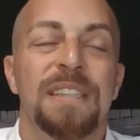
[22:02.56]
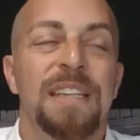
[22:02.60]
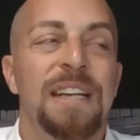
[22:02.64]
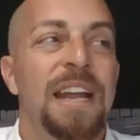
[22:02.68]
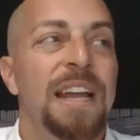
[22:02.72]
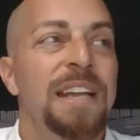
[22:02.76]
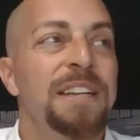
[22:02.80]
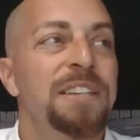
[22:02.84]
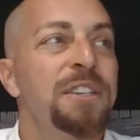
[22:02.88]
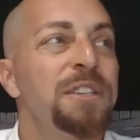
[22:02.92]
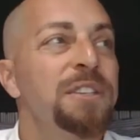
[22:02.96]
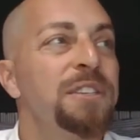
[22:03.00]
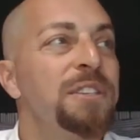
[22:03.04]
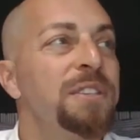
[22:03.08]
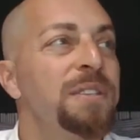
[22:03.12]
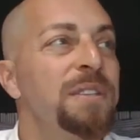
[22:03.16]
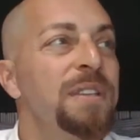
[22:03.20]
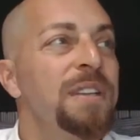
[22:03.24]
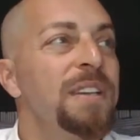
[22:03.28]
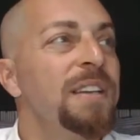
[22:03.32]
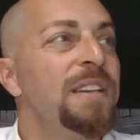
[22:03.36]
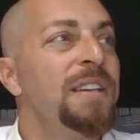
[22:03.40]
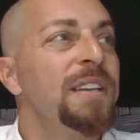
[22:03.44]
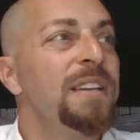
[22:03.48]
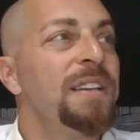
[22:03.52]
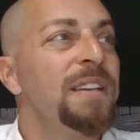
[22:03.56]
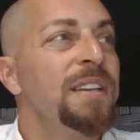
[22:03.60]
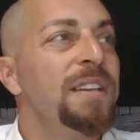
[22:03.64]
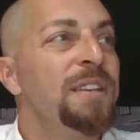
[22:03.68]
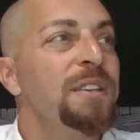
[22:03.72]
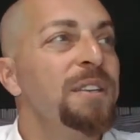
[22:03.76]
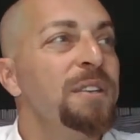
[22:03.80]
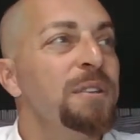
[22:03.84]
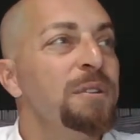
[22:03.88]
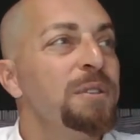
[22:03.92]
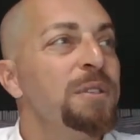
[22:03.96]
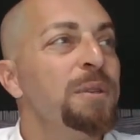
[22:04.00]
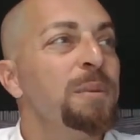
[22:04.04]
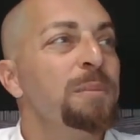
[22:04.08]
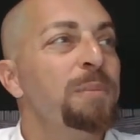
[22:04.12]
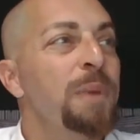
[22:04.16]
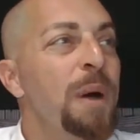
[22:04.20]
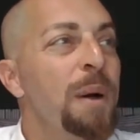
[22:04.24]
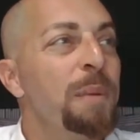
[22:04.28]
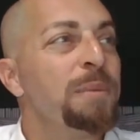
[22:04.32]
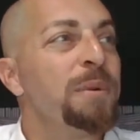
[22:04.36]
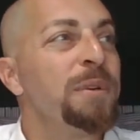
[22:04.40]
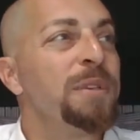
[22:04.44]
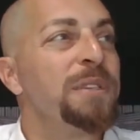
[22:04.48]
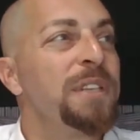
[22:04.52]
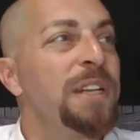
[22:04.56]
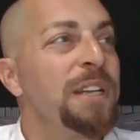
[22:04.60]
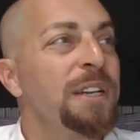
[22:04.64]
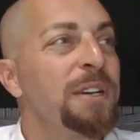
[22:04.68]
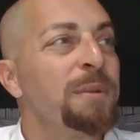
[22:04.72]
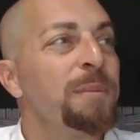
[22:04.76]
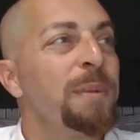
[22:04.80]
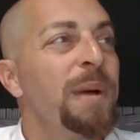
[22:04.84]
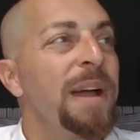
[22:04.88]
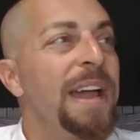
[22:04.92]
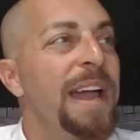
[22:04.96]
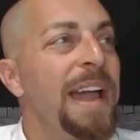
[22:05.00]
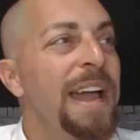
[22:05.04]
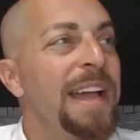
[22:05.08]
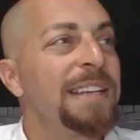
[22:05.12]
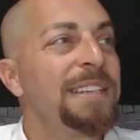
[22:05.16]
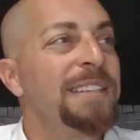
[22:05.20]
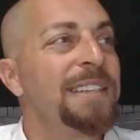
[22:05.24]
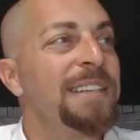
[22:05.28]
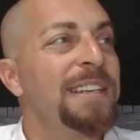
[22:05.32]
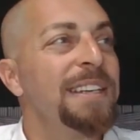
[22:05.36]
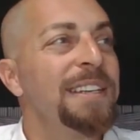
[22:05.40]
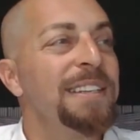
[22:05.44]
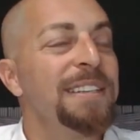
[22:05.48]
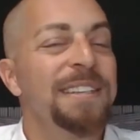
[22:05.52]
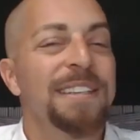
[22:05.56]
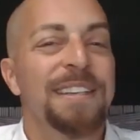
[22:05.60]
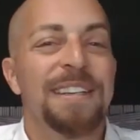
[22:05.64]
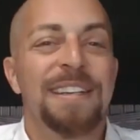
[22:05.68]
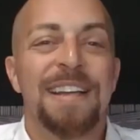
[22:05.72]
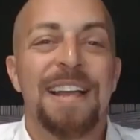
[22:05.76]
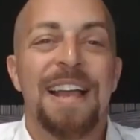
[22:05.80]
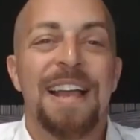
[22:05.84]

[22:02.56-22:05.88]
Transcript: Did I just use a bumper sticker by accident?